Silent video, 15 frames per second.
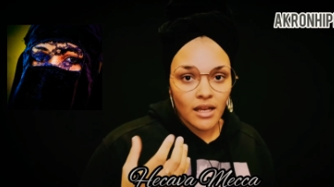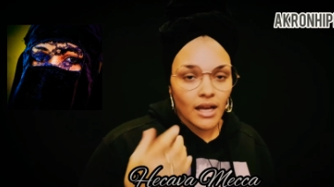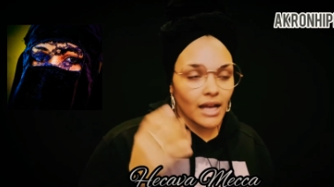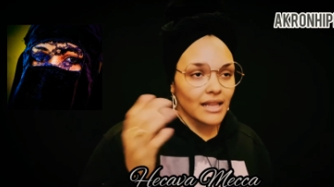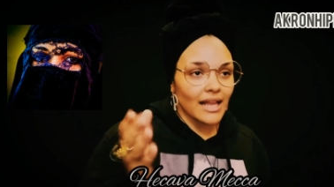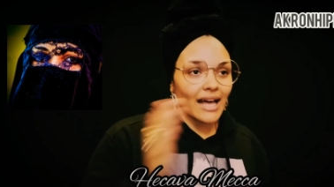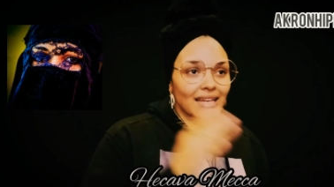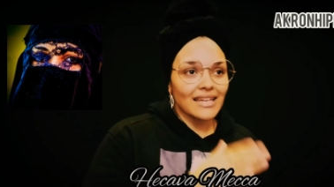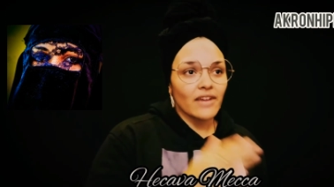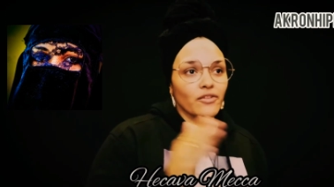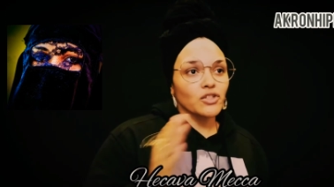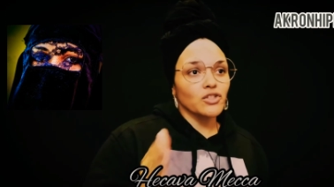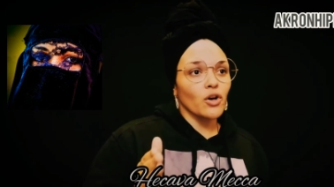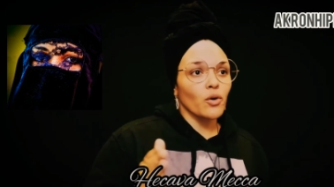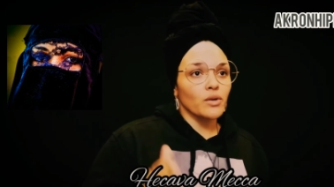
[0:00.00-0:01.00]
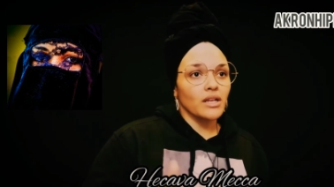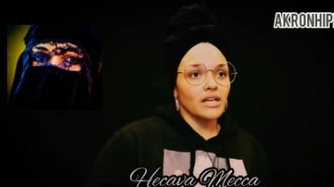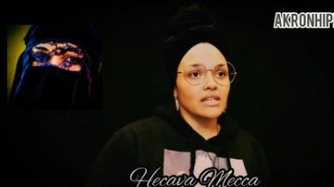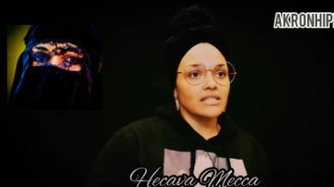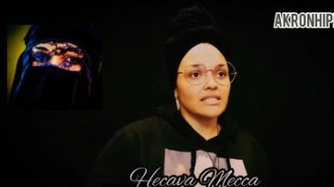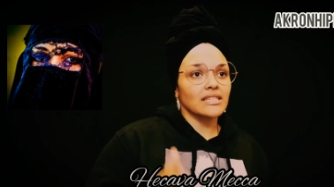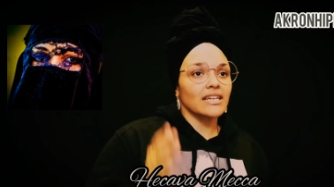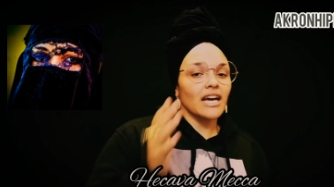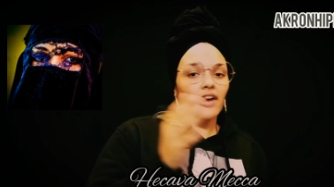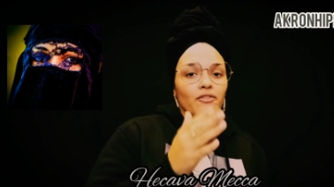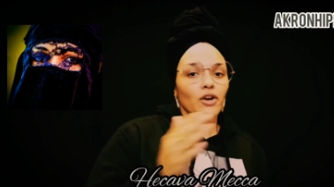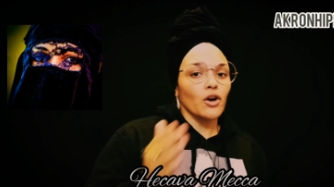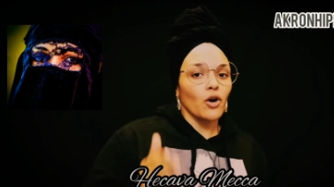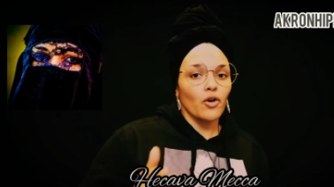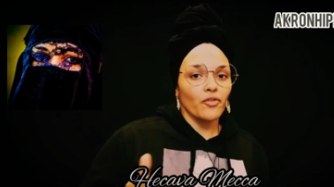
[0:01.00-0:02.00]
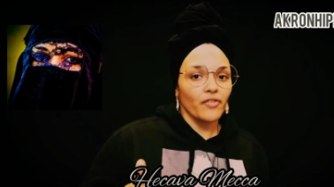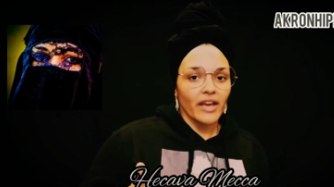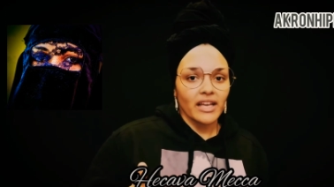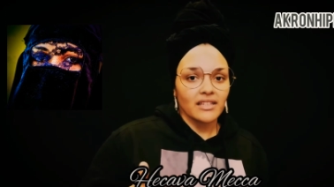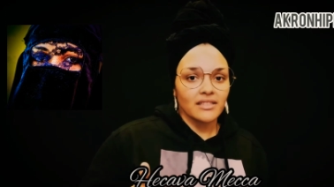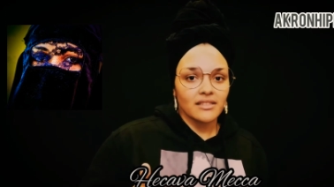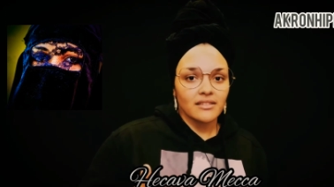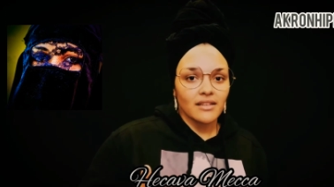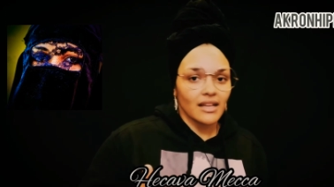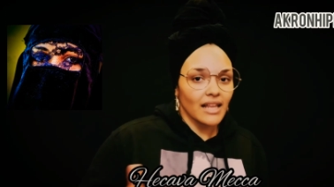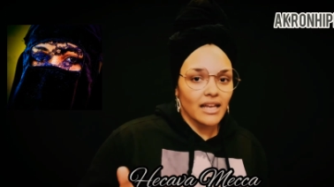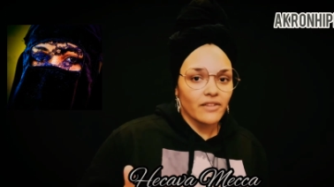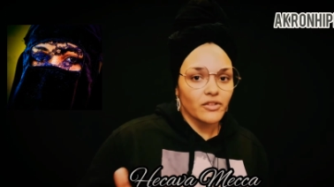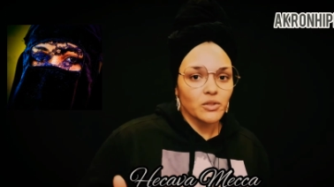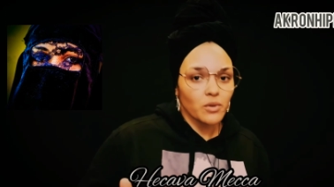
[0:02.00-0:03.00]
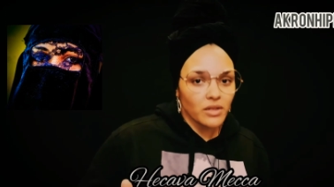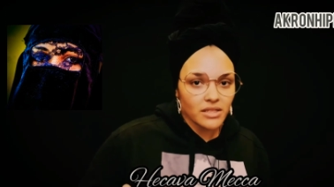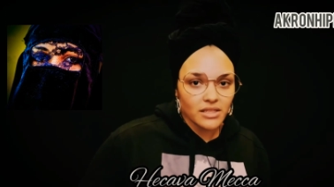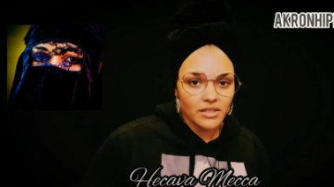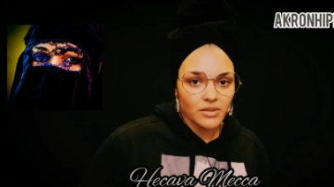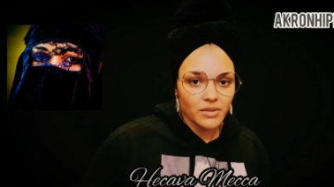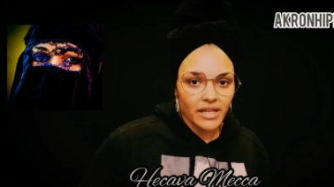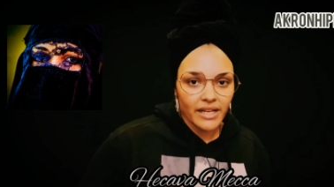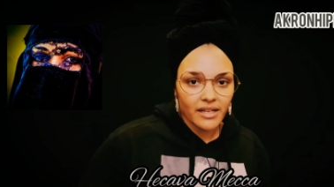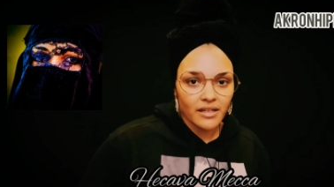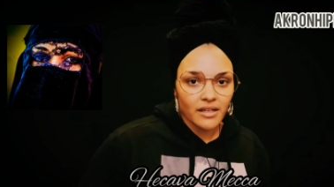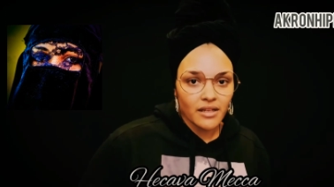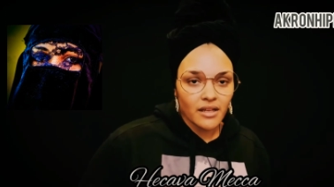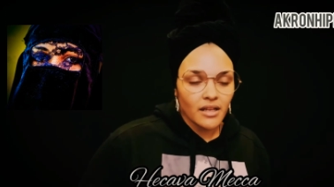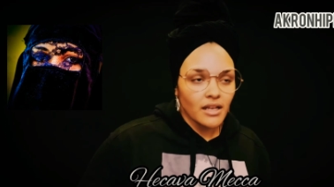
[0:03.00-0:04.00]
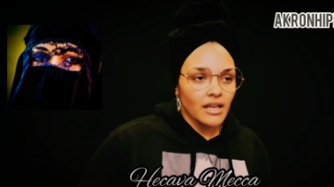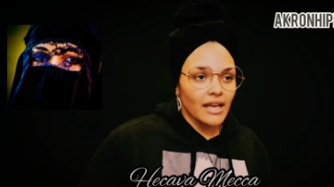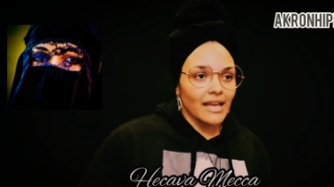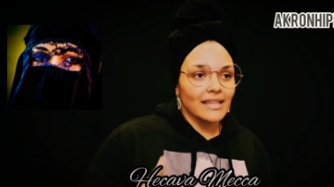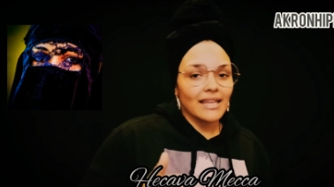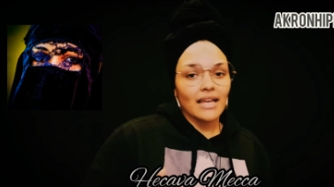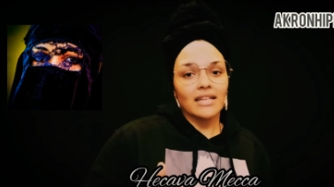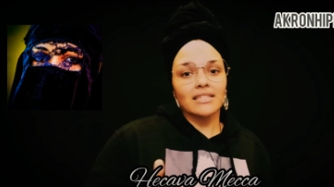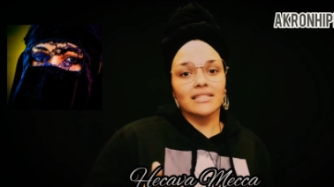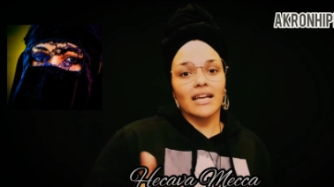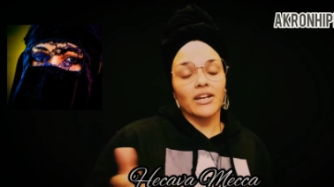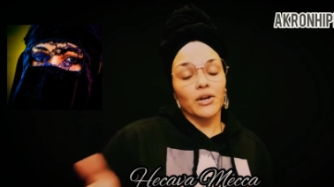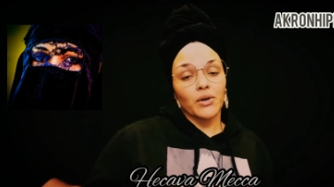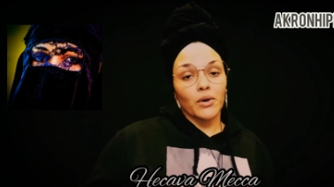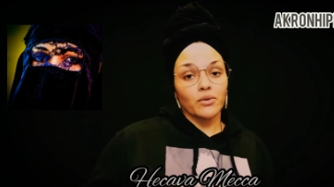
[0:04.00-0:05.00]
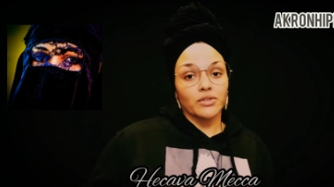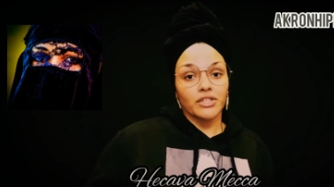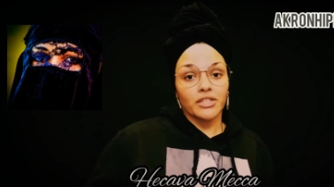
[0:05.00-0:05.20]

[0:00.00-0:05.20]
Allah never told us to cover our whole face. Allah never told us to do that. And that is not our culture. That's